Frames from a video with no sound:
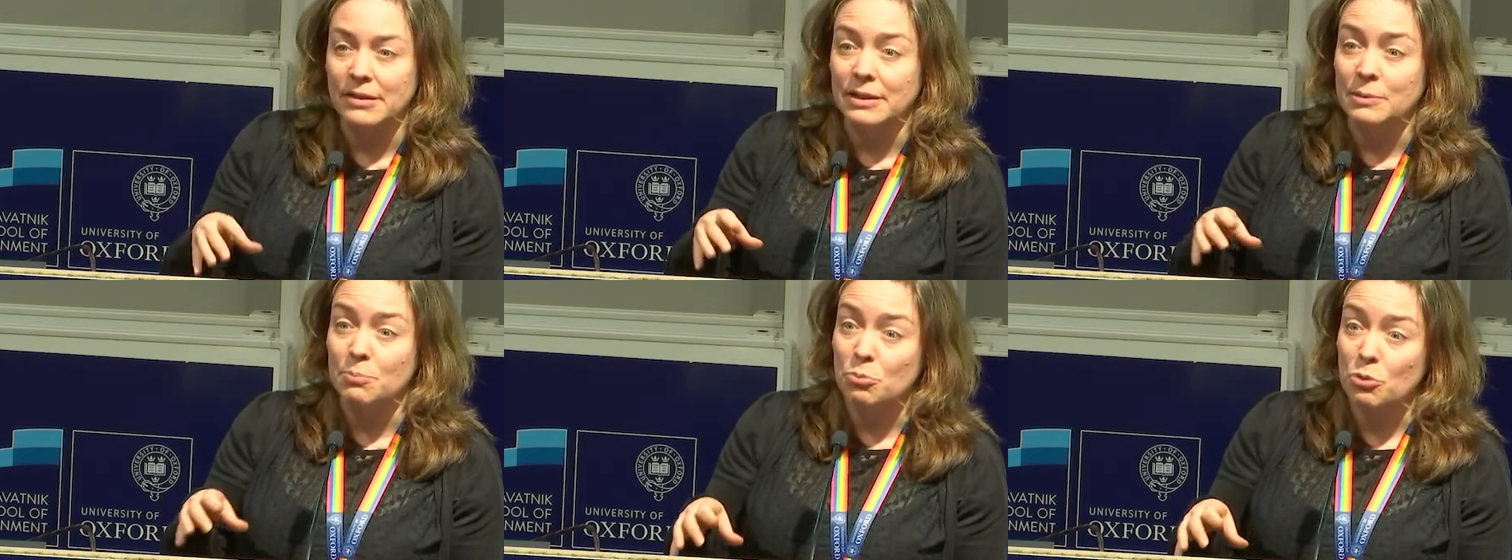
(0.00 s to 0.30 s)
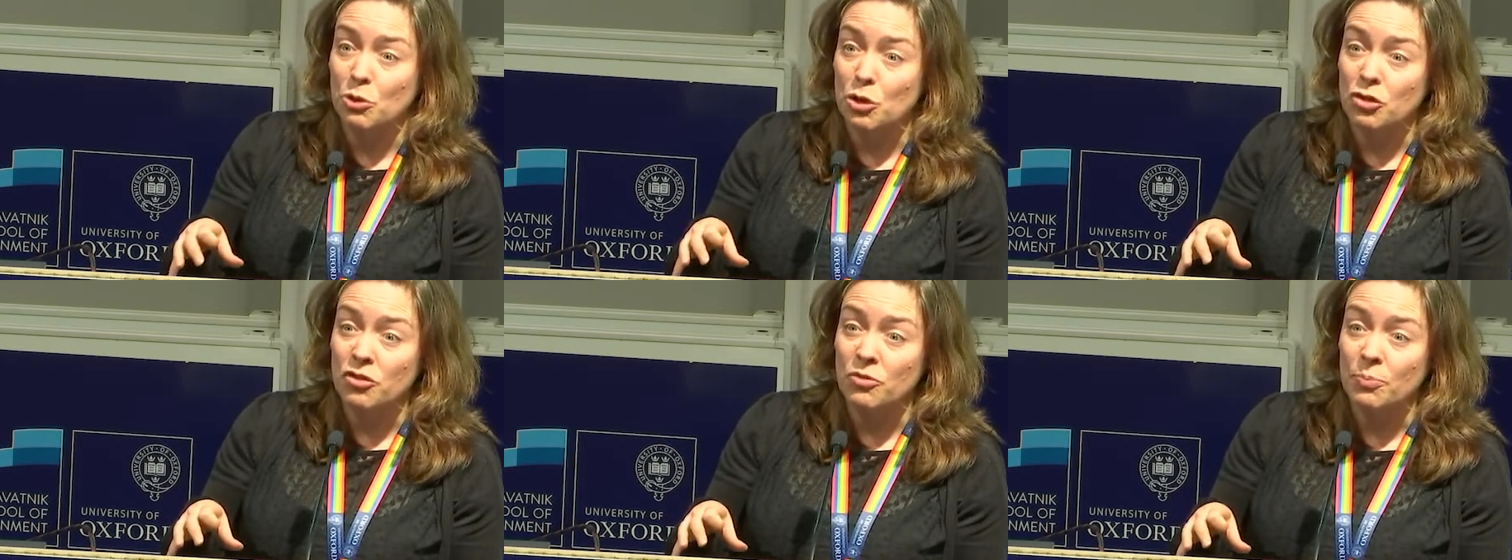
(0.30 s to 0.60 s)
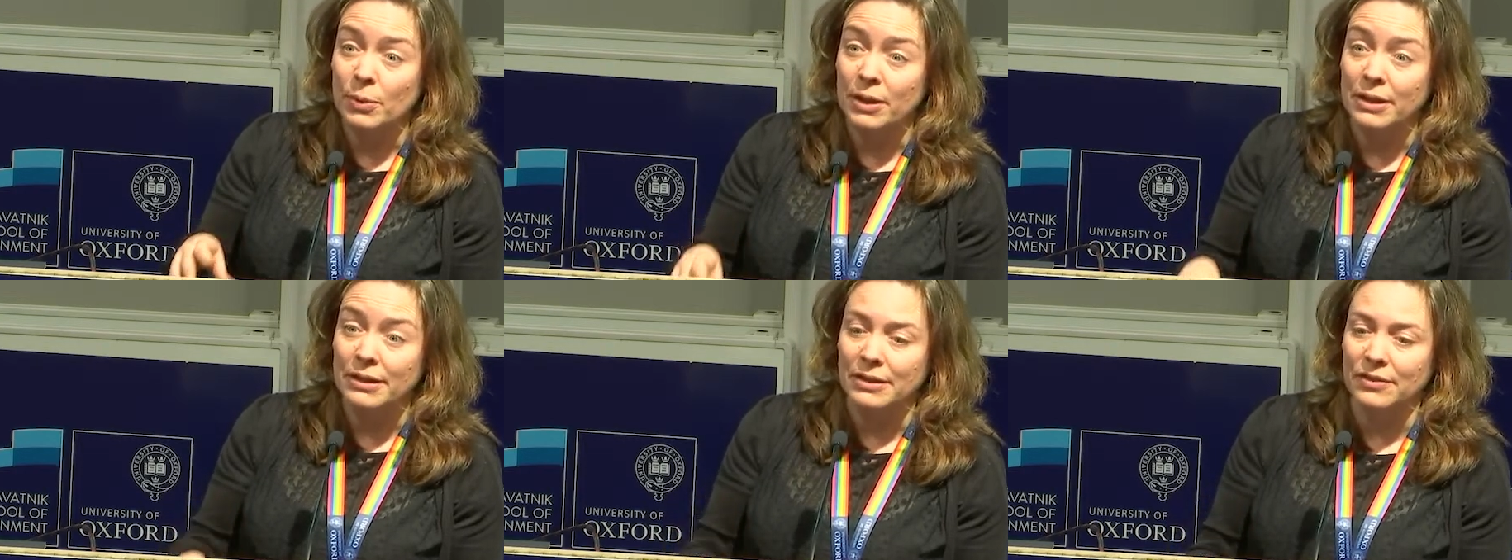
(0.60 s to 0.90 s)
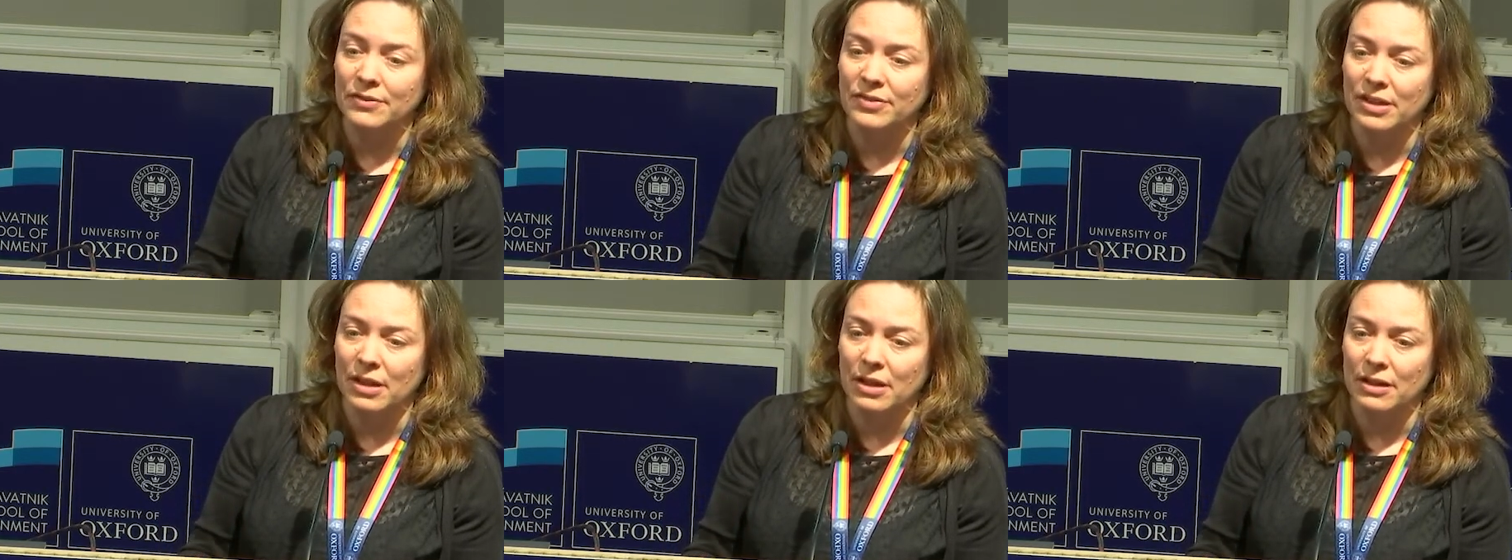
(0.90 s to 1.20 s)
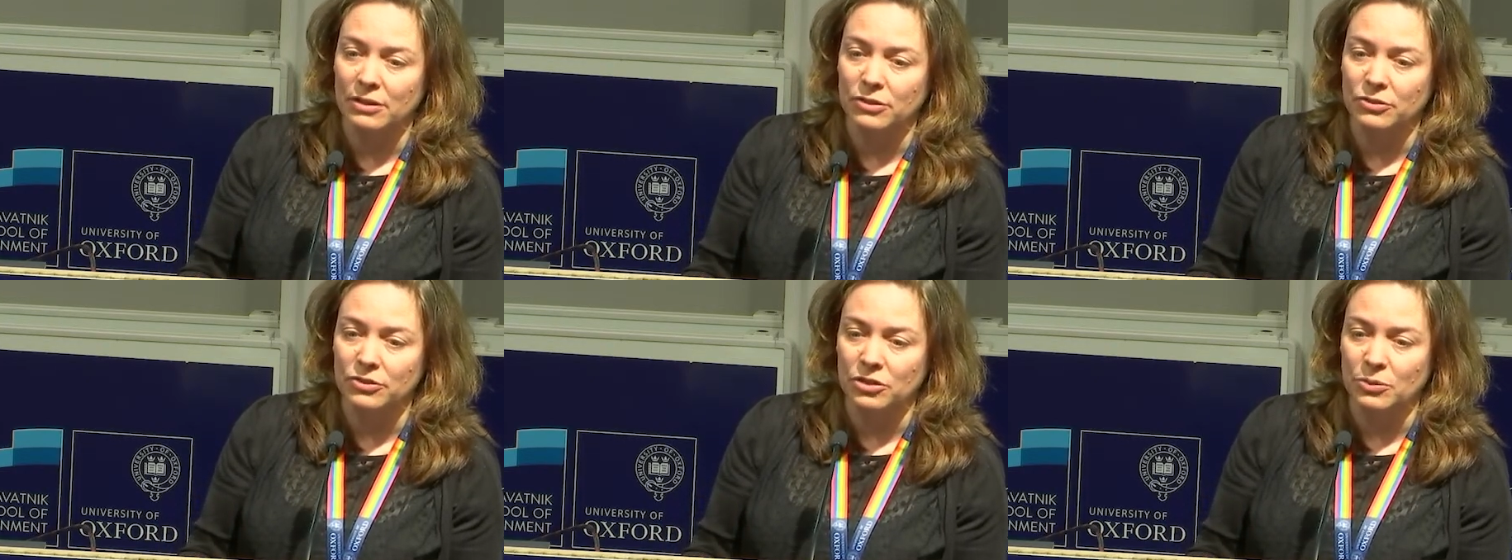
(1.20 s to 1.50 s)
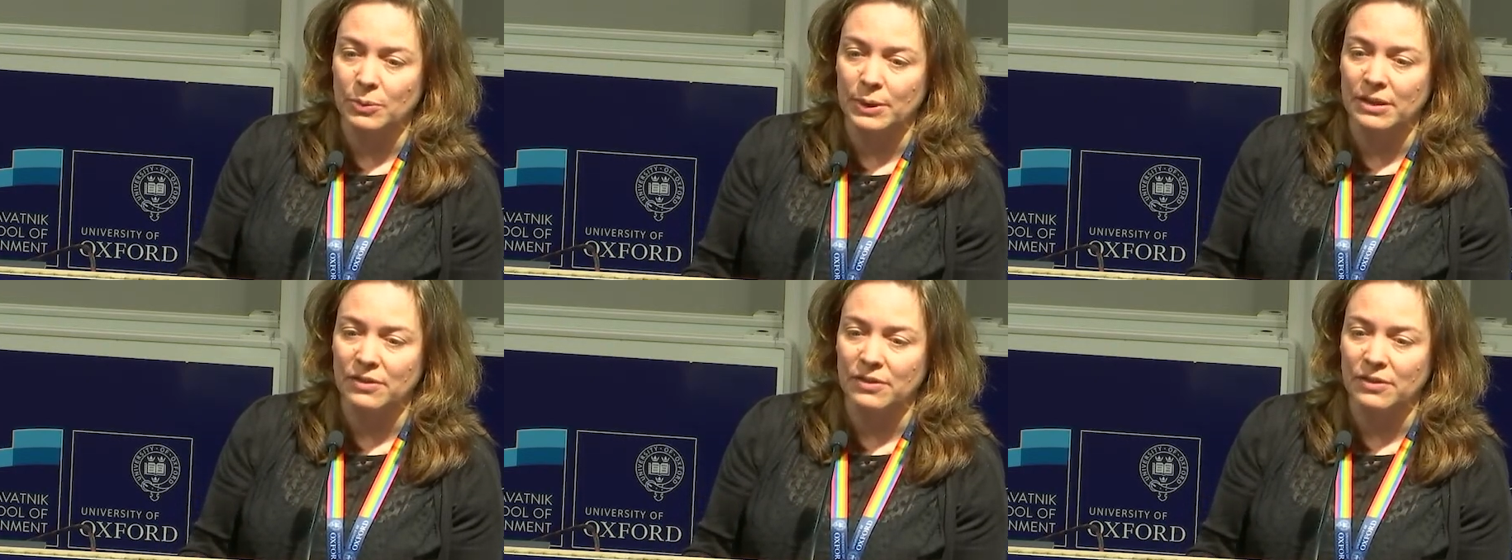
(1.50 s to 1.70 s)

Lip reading: and improvement of psychological